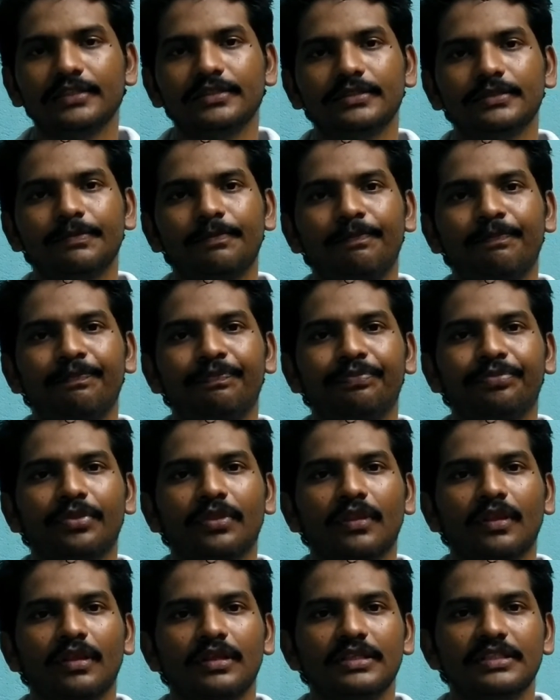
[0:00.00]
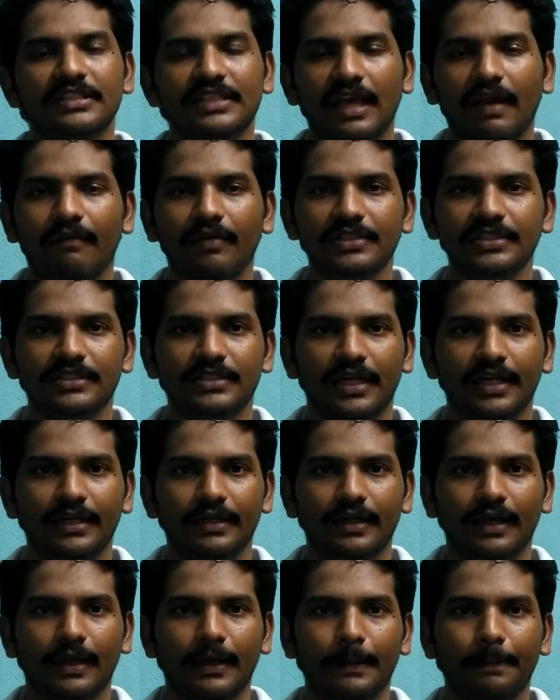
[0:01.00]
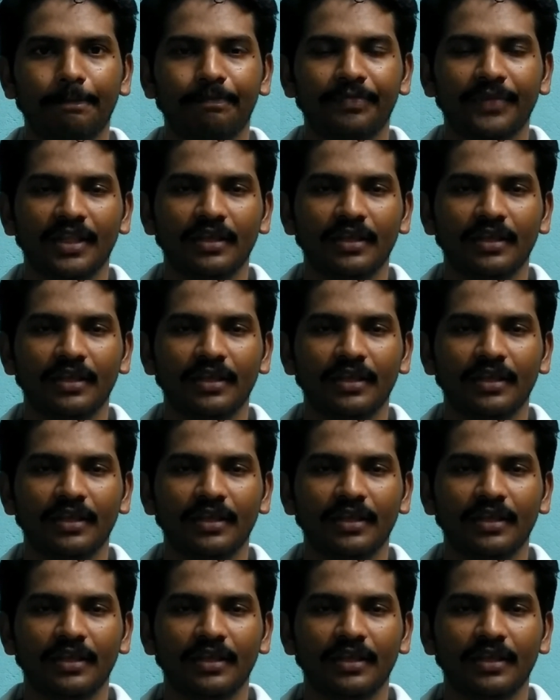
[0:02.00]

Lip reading: is scavenger drain tank.